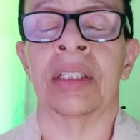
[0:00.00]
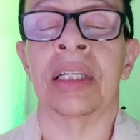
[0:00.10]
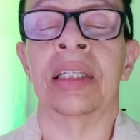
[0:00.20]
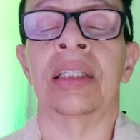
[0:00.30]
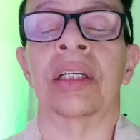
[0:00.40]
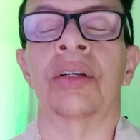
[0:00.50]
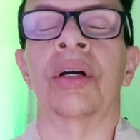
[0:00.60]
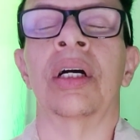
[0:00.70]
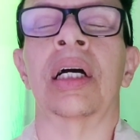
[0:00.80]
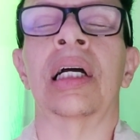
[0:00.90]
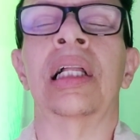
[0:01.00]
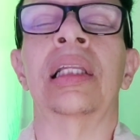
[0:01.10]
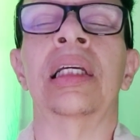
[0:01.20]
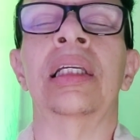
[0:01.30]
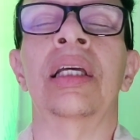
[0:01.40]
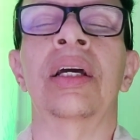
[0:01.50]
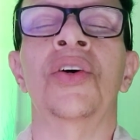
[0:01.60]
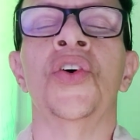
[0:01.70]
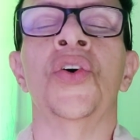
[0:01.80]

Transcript: Send the clean,